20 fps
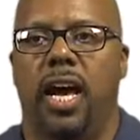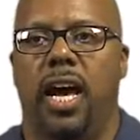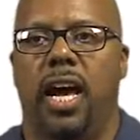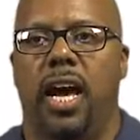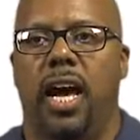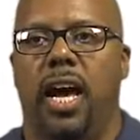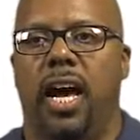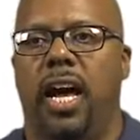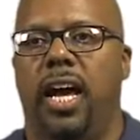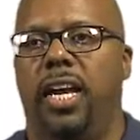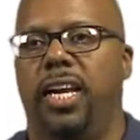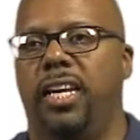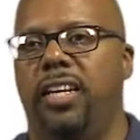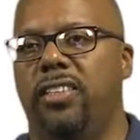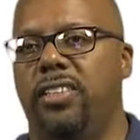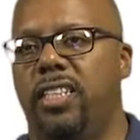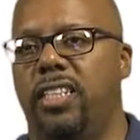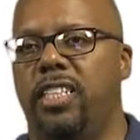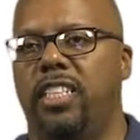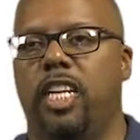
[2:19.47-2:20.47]

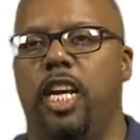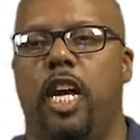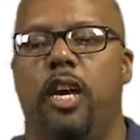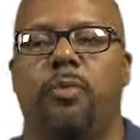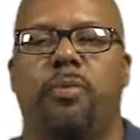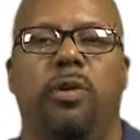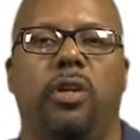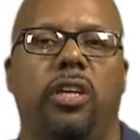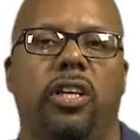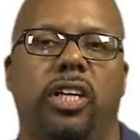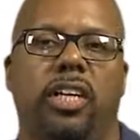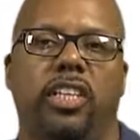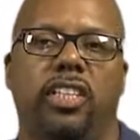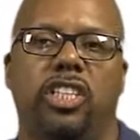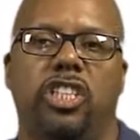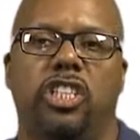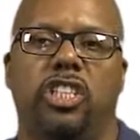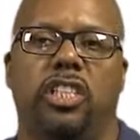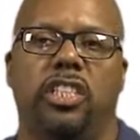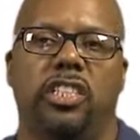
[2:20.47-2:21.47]
Here's an example, a
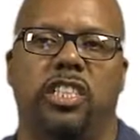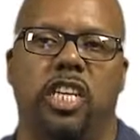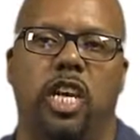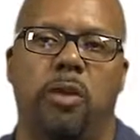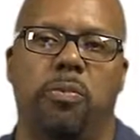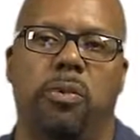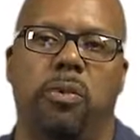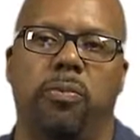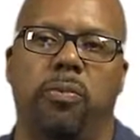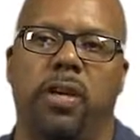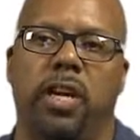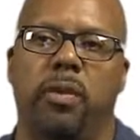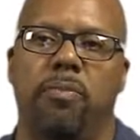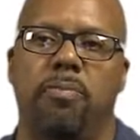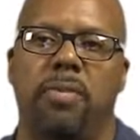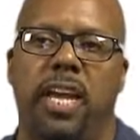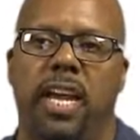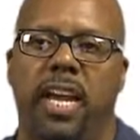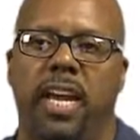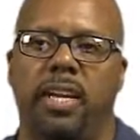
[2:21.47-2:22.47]
conditional example. We've got a
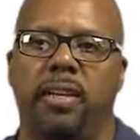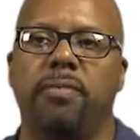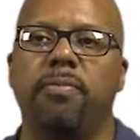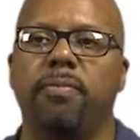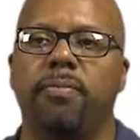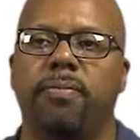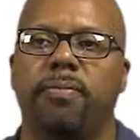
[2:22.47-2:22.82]
main.